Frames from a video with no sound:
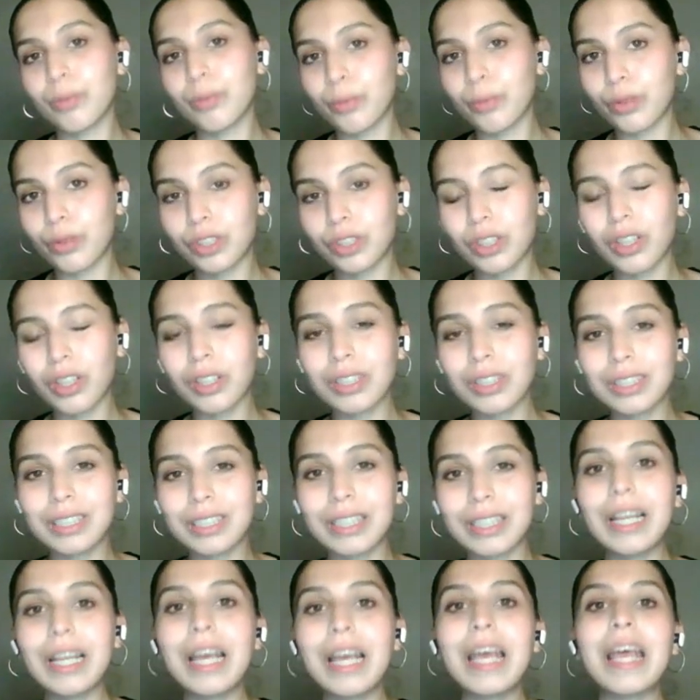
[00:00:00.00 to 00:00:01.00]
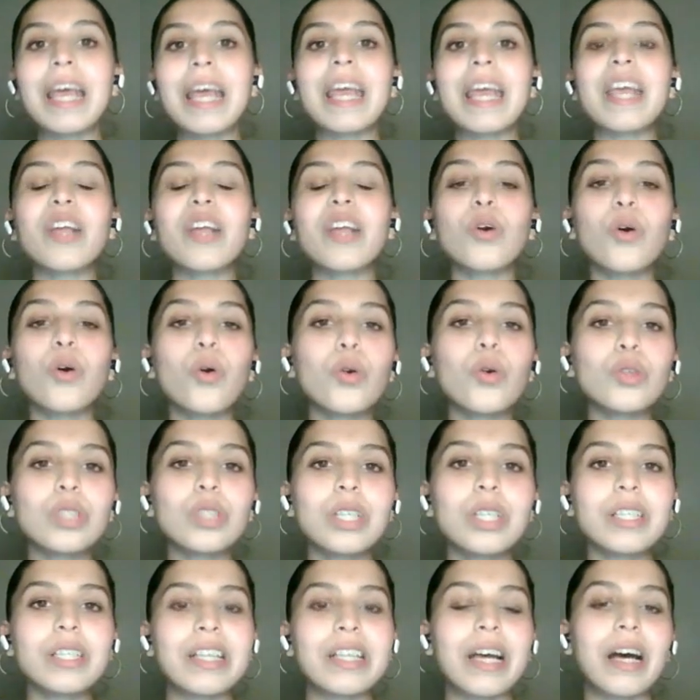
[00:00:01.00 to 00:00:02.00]
more toxin, it
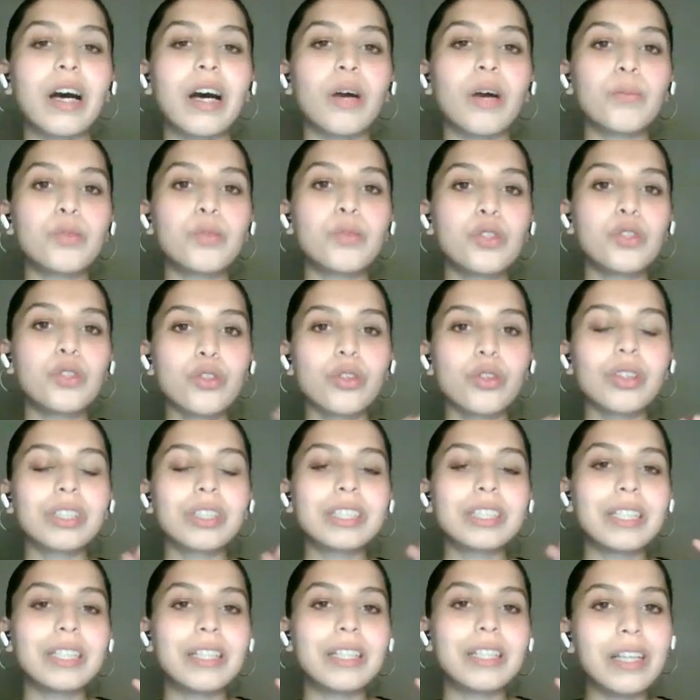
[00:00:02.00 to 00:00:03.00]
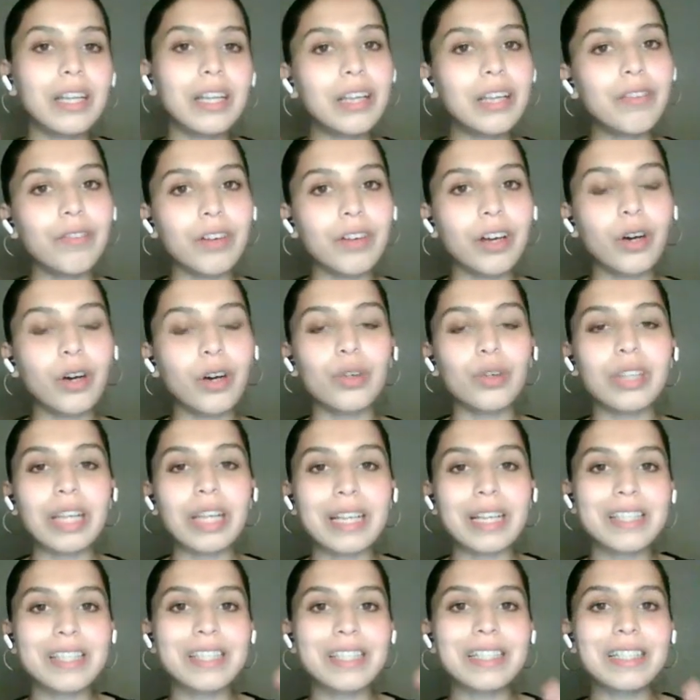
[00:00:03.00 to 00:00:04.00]
causes that obstructed liver or
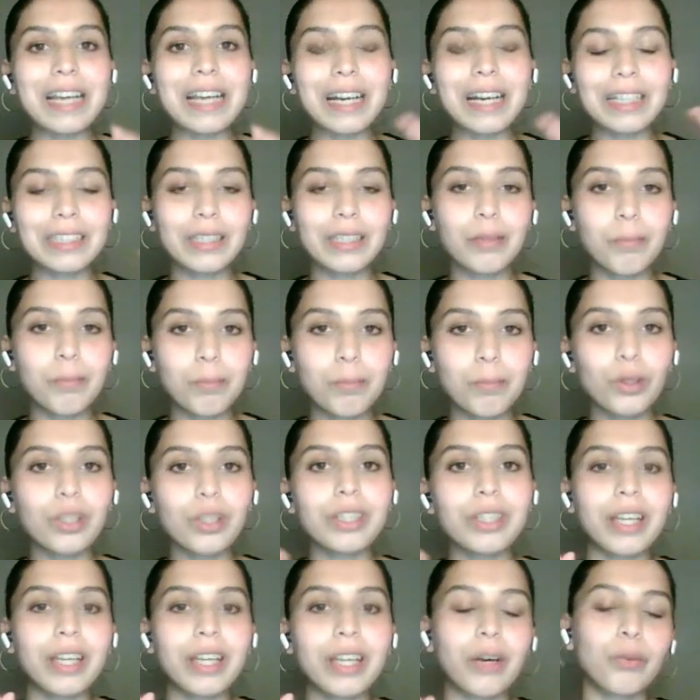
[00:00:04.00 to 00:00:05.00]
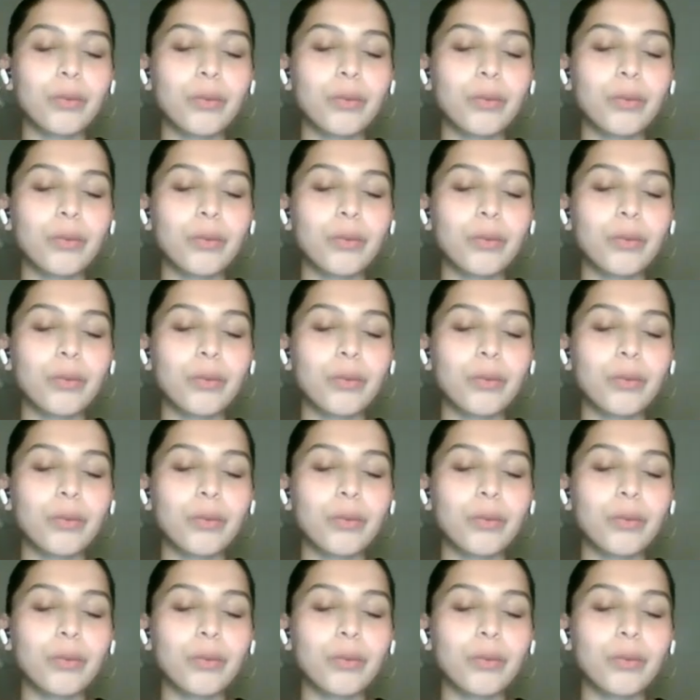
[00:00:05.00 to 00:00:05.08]
that stagnant blood that